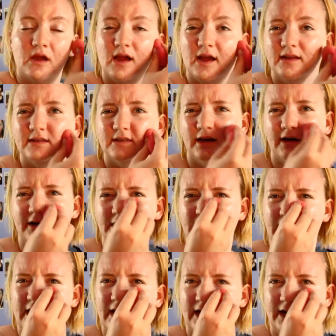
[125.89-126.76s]
It's hard
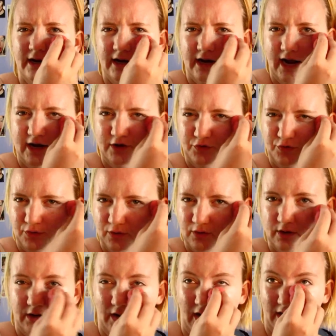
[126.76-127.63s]
to get a natural
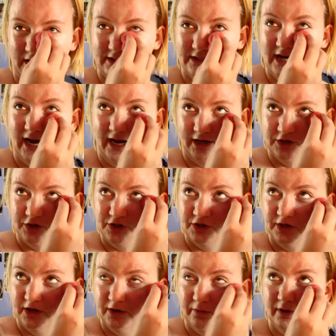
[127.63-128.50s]
looking
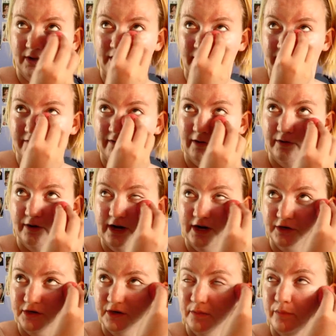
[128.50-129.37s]
texture with a
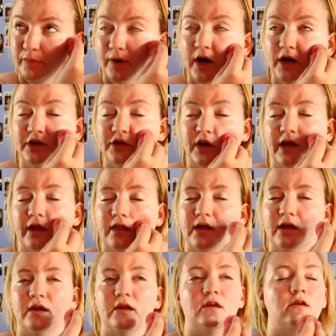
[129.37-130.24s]
foundation brush, I
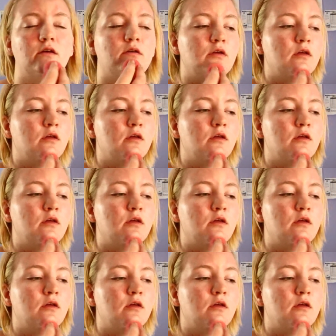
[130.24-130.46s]
think.